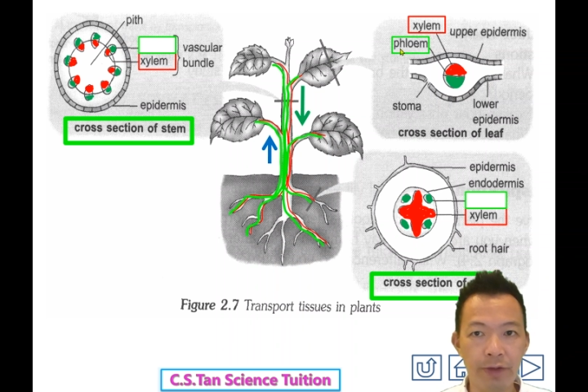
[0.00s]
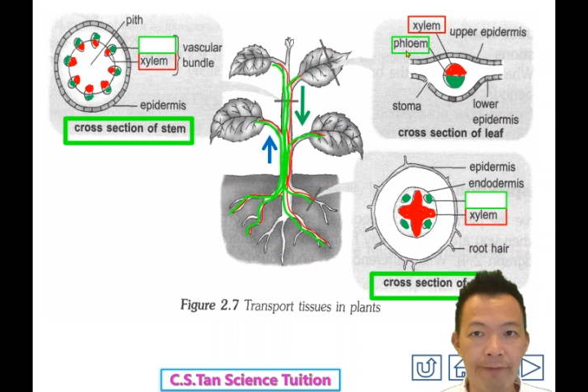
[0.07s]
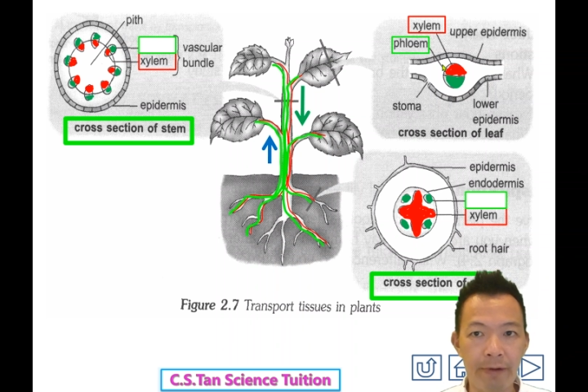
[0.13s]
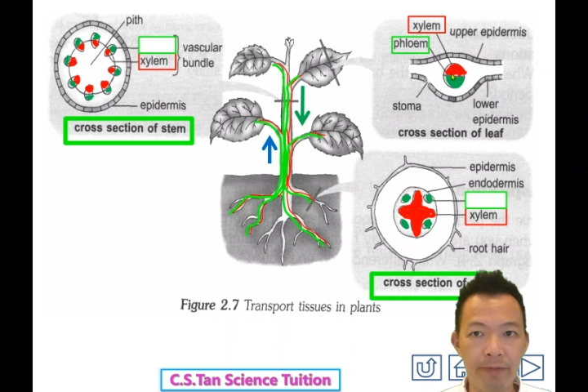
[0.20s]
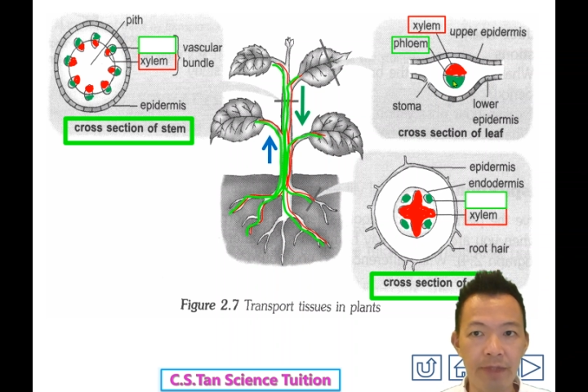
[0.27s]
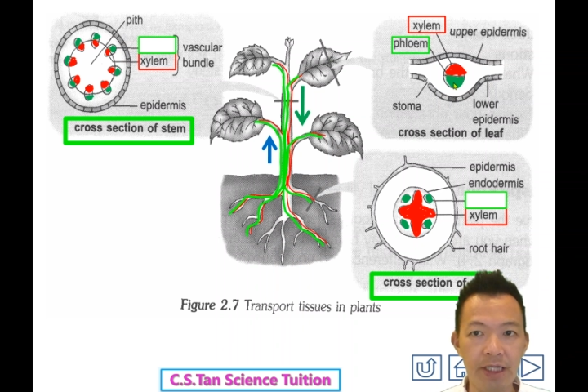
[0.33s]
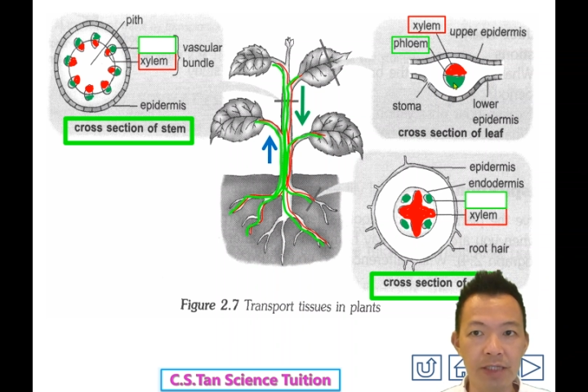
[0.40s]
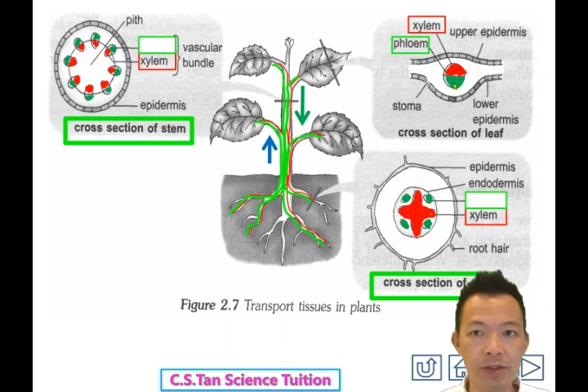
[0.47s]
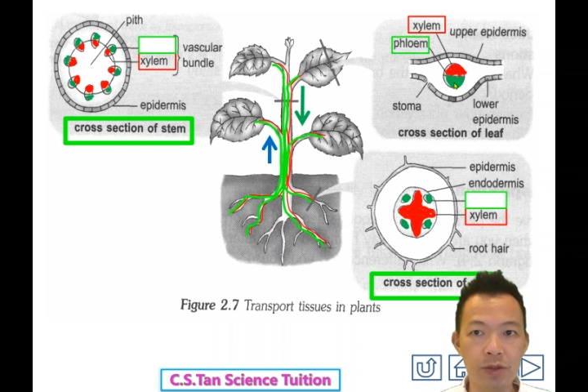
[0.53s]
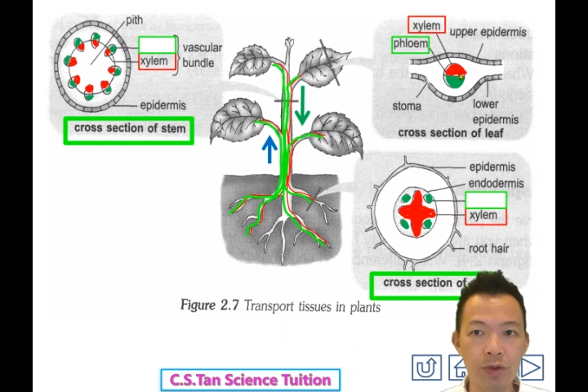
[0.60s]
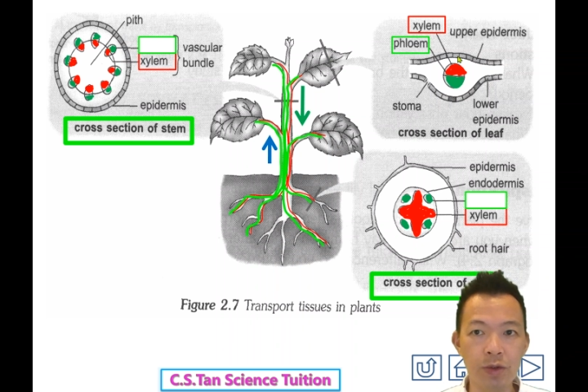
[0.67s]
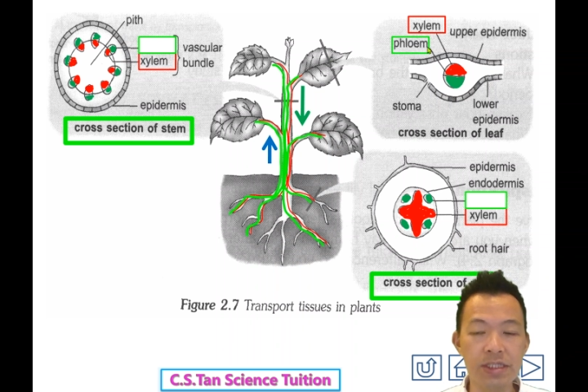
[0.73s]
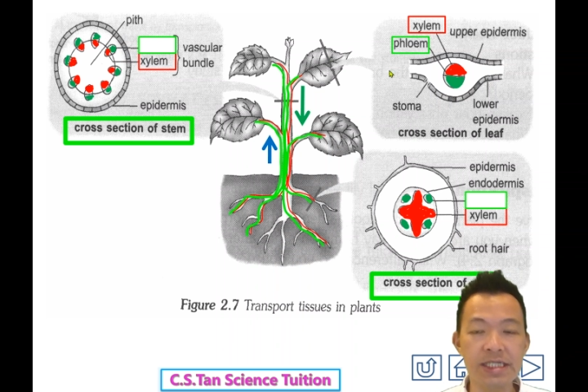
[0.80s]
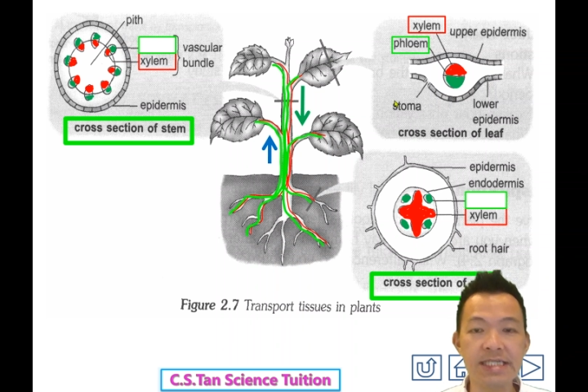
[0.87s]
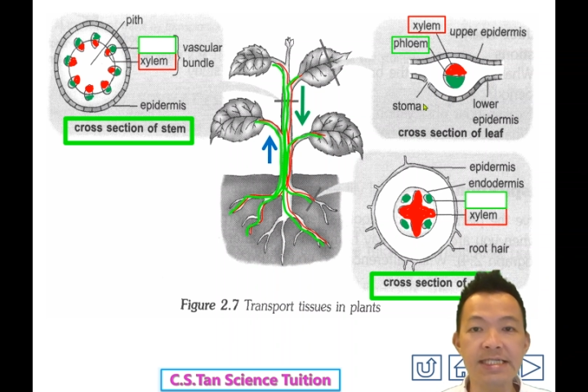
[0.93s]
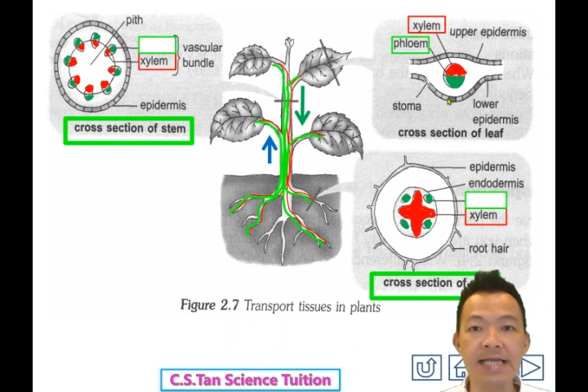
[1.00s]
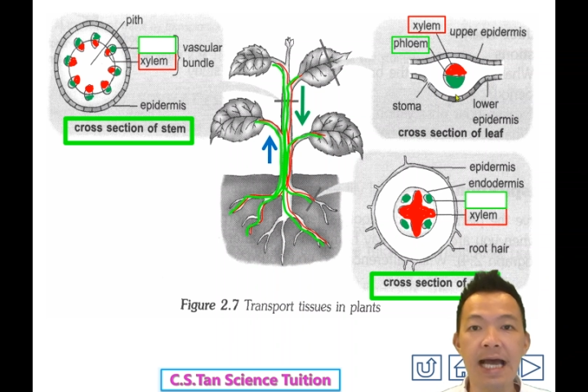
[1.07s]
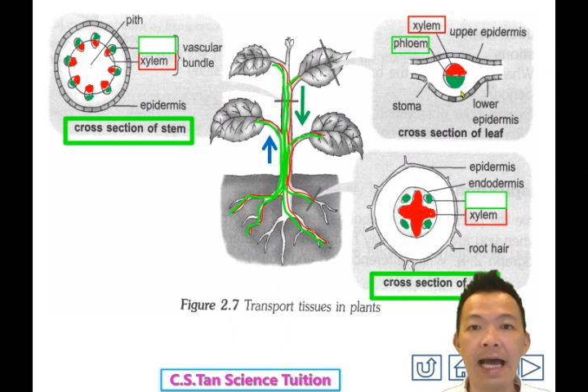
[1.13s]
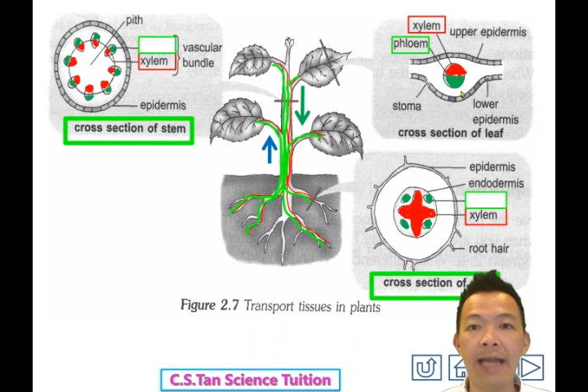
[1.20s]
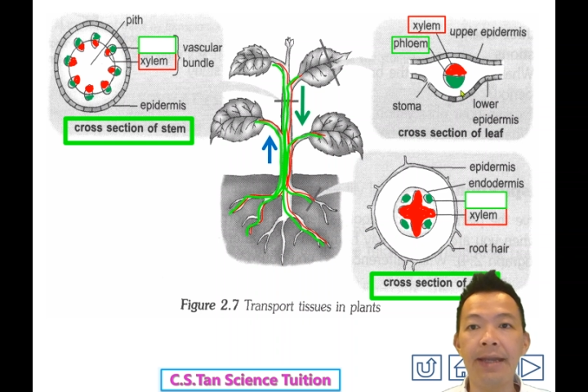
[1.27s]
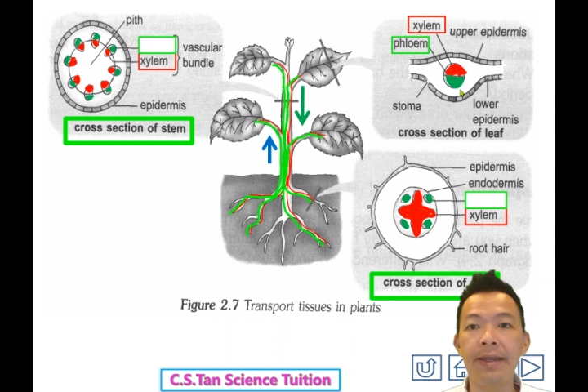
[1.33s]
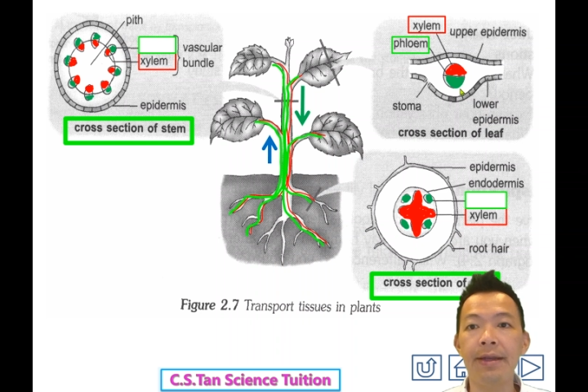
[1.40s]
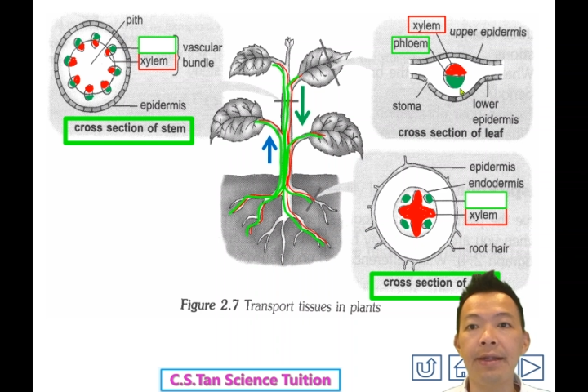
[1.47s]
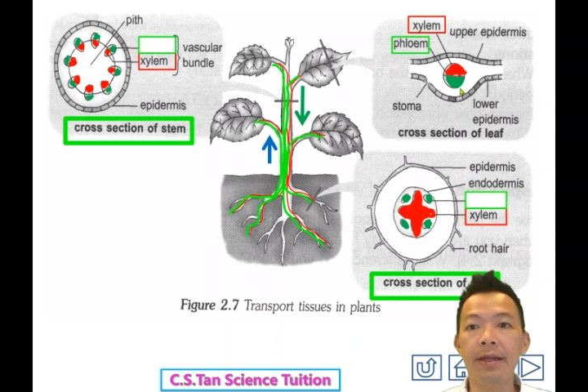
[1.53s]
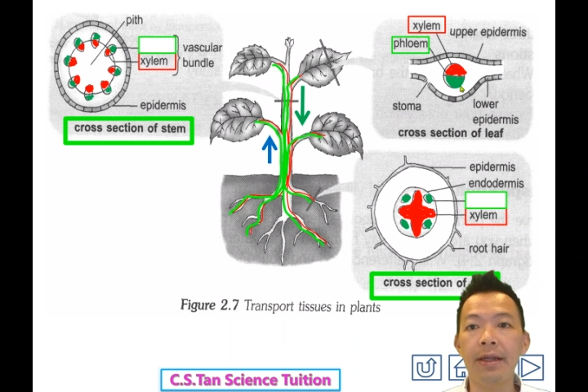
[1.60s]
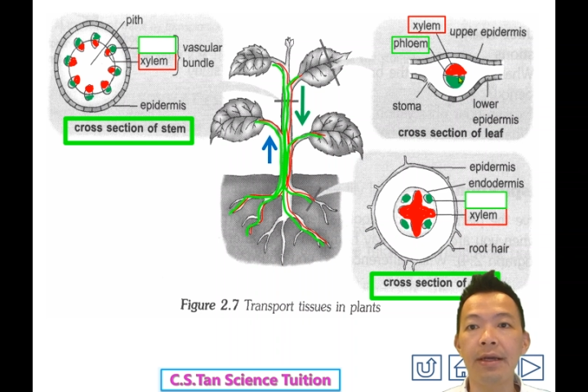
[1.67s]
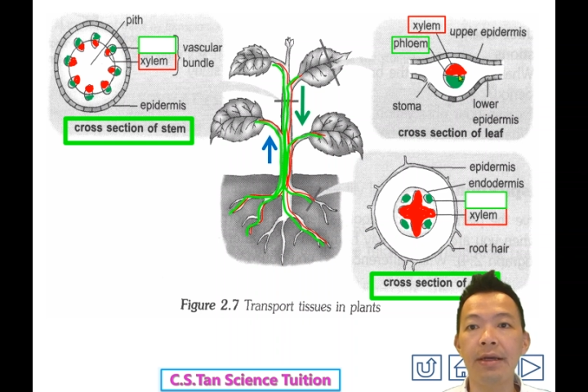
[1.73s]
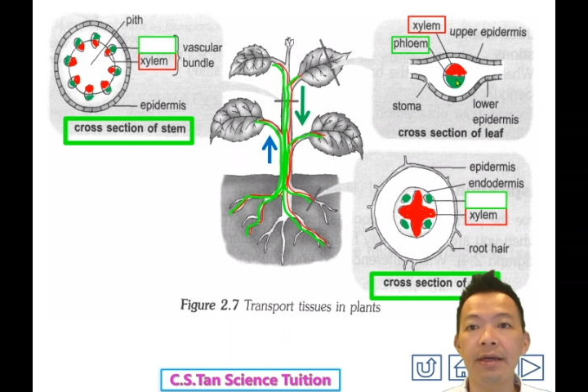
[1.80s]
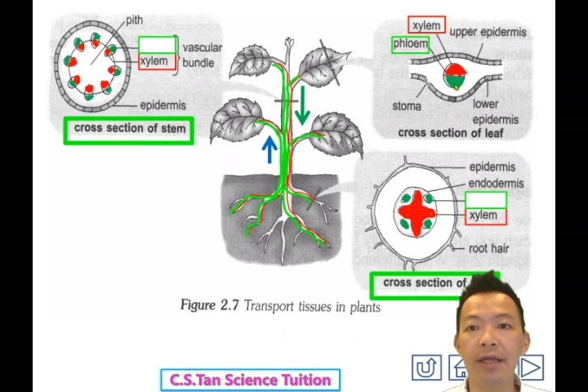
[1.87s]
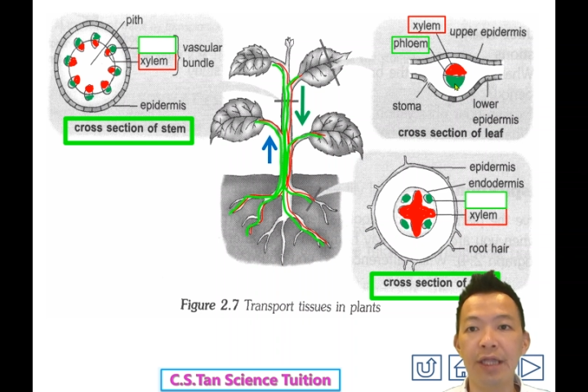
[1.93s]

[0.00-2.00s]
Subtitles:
phloem tissue just under